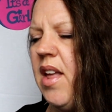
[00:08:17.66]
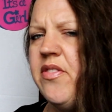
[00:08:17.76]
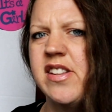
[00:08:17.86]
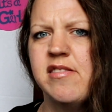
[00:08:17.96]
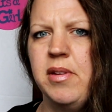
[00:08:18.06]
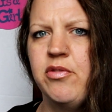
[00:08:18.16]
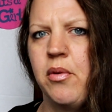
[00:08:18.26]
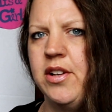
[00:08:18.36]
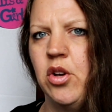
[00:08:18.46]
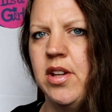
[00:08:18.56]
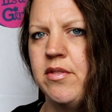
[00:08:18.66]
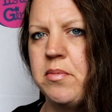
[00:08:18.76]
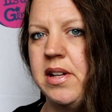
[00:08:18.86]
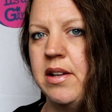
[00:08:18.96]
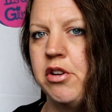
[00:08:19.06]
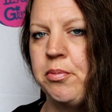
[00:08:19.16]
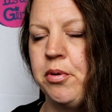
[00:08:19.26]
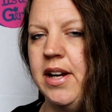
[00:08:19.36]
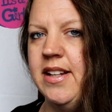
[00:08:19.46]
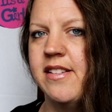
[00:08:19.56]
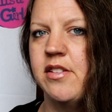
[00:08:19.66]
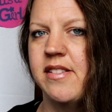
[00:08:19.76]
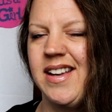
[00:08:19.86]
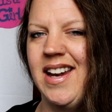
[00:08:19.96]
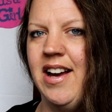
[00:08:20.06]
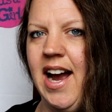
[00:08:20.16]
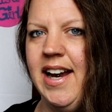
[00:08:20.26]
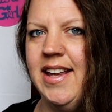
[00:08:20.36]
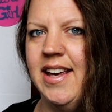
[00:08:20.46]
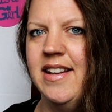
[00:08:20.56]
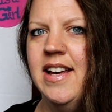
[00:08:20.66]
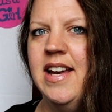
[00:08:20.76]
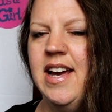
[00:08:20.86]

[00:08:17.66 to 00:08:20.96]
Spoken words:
And this is before we told everybody that we were pregnant, so I was kind of hiding it.